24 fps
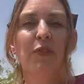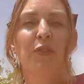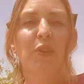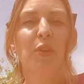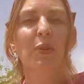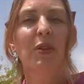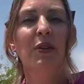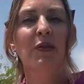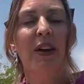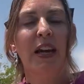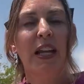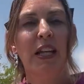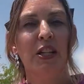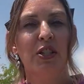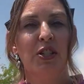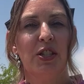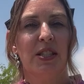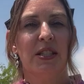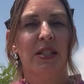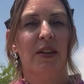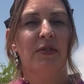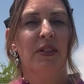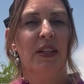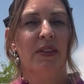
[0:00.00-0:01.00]
A few
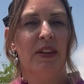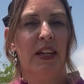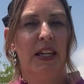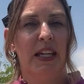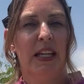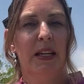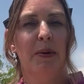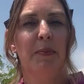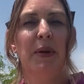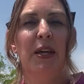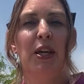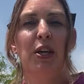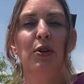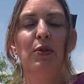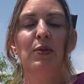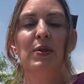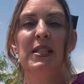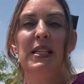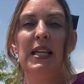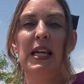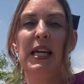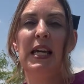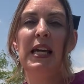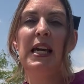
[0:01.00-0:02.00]
advantages of living in a
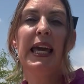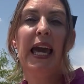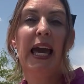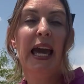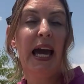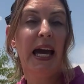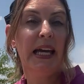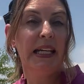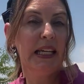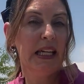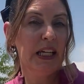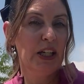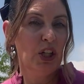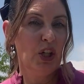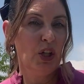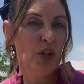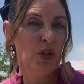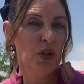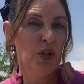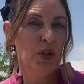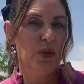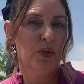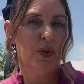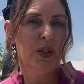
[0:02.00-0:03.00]
PUD can
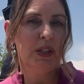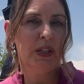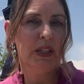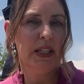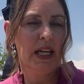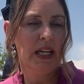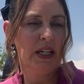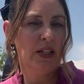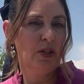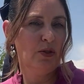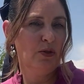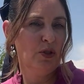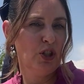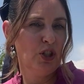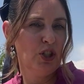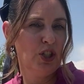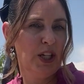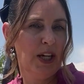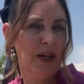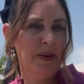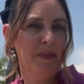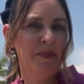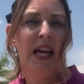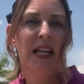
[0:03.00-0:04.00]
include land
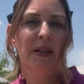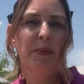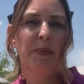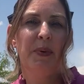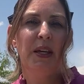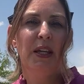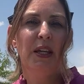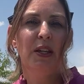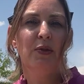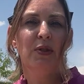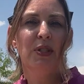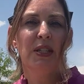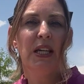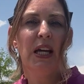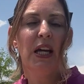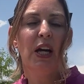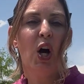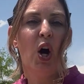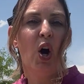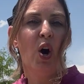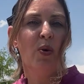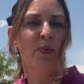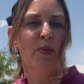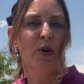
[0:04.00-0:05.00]
ownership. In a PUD, a
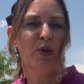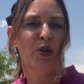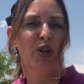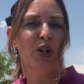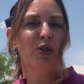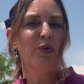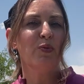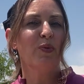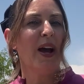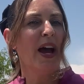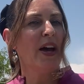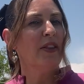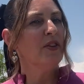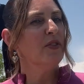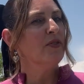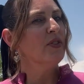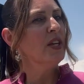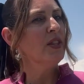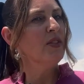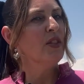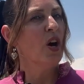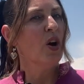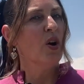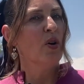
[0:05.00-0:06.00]
homeowner, rather
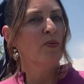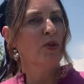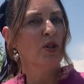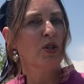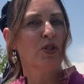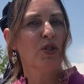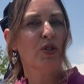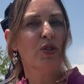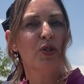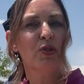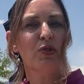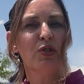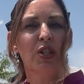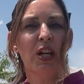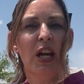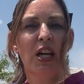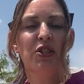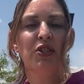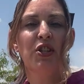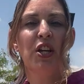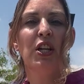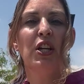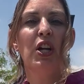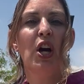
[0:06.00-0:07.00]
than the Homeowners
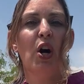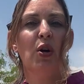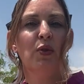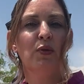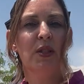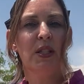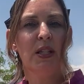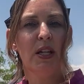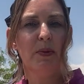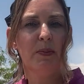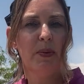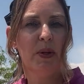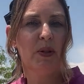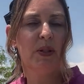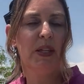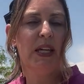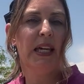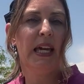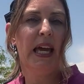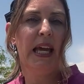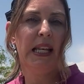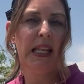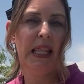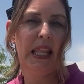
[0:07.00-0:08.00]
Association, owns their
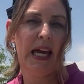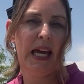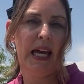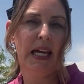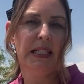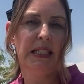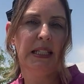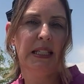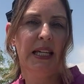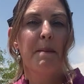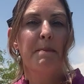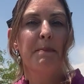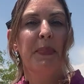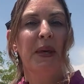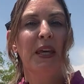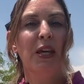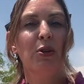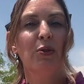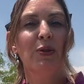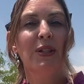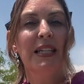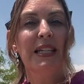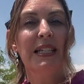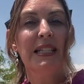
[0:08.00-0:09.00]
building and land.
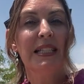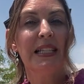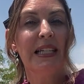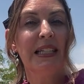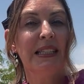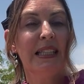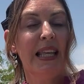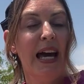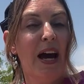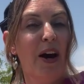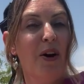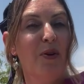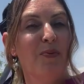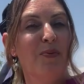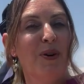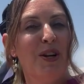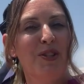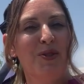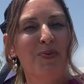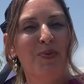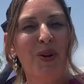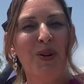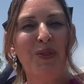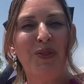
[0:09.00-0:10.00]
PUDs allow
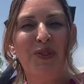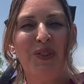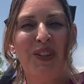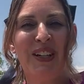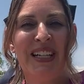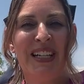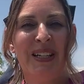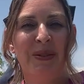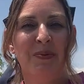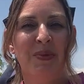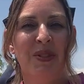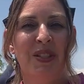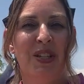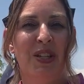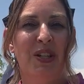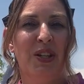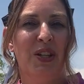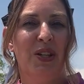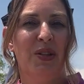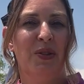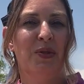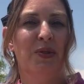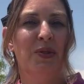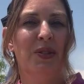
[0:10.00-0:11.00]
much more freedom to
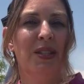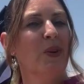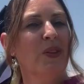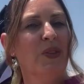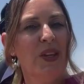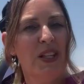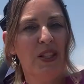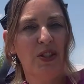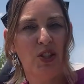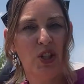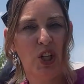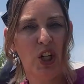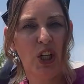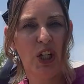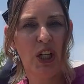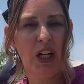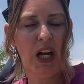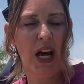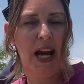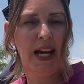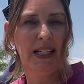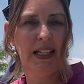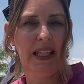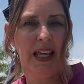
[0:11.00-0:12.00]
use within certain
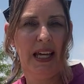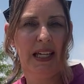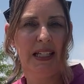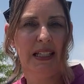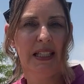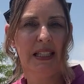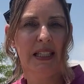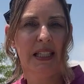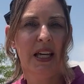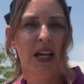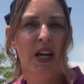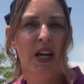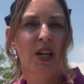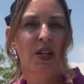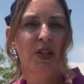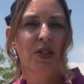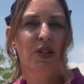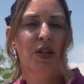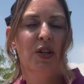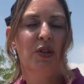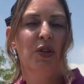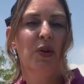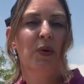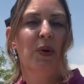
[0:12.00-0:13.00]
guidelines,
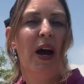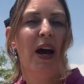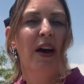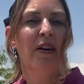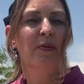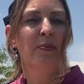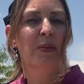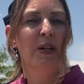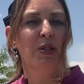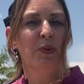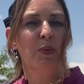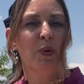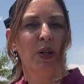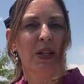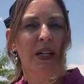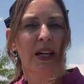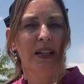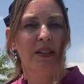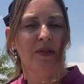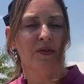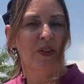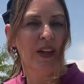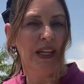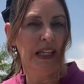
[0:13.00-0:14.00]
so you have much more
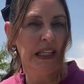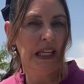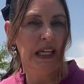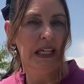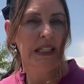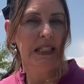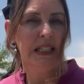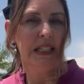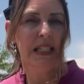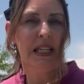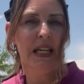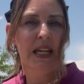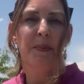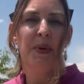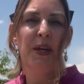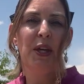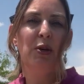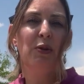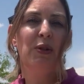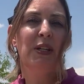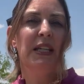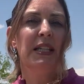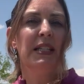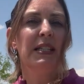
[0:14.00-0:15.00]
convenience.
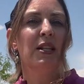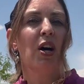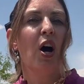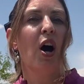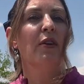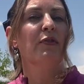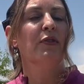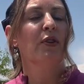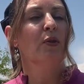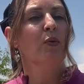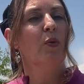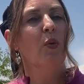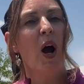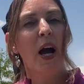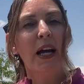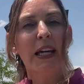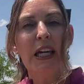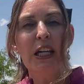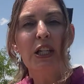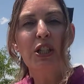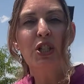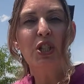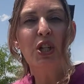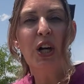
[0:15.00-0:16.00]
PUDs offer
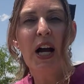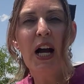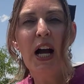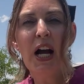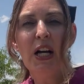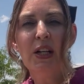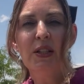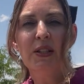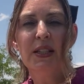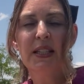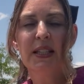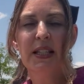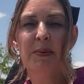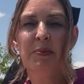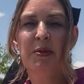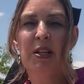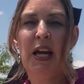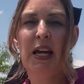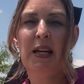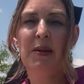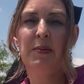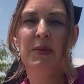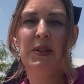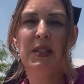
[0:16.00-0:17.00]
walking trails,
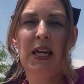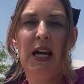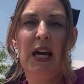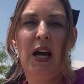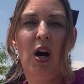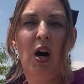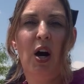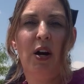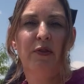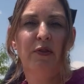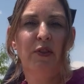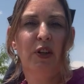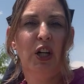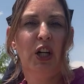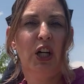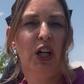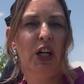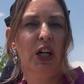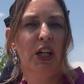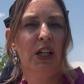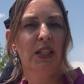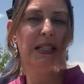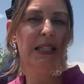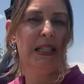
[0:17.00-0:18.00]
sometimes they
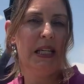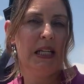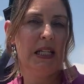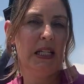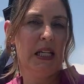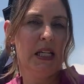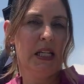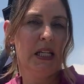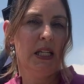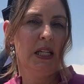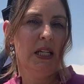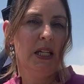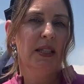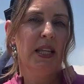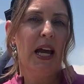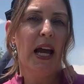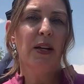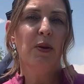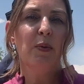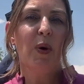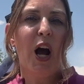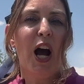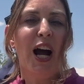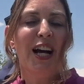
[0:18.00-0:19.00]
offer extended
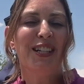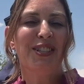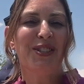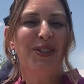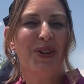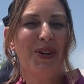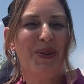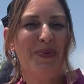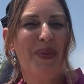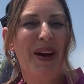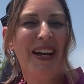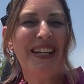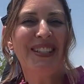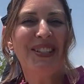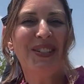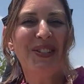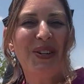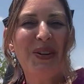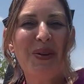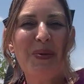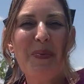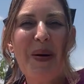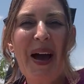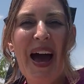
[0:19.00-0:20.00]
sidewalks or
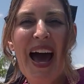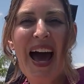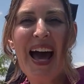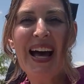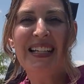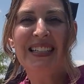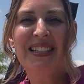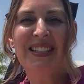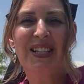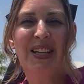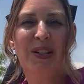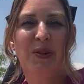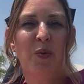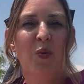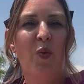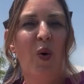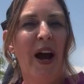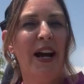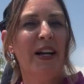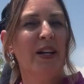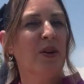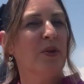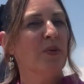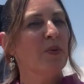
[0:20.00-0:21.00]
bicycle paths and
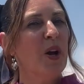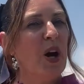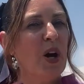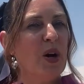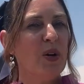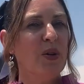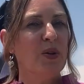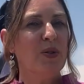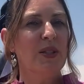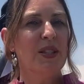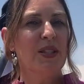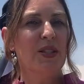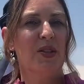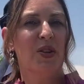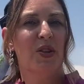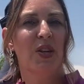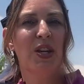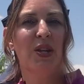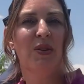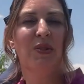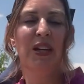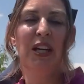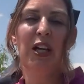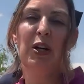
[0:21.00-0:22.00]
wider roads so
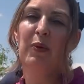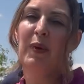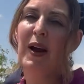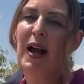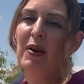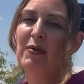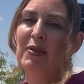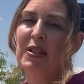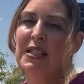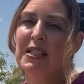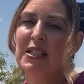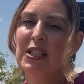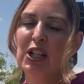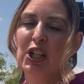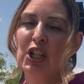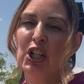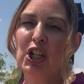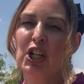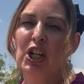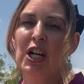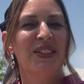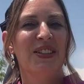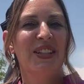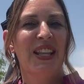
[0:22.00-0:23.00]
that you can get around
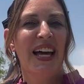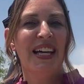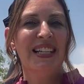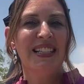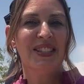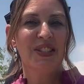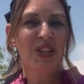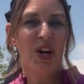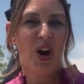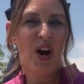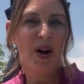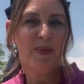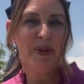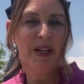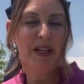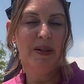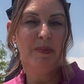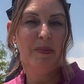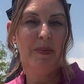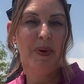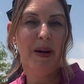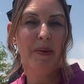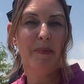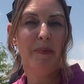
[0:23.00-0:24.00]
easier. Less
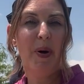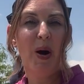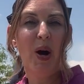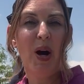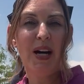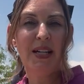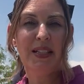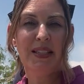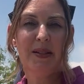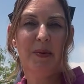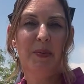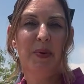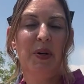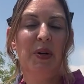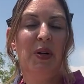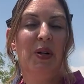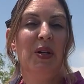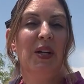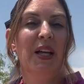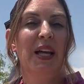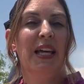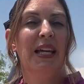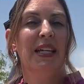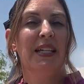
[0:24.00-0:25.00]
common but
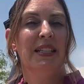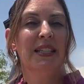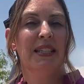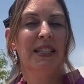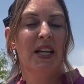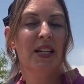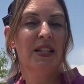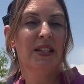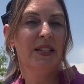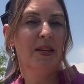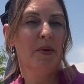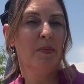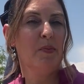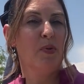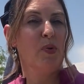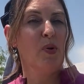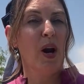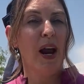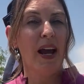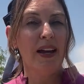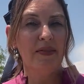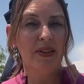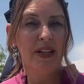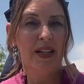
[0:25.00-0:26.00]
possible is some
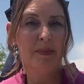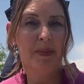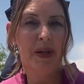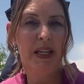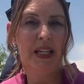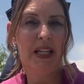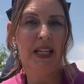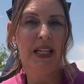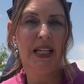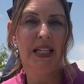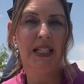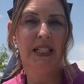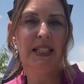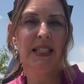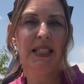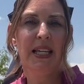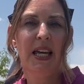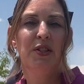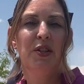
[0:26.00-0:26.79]
private amenities.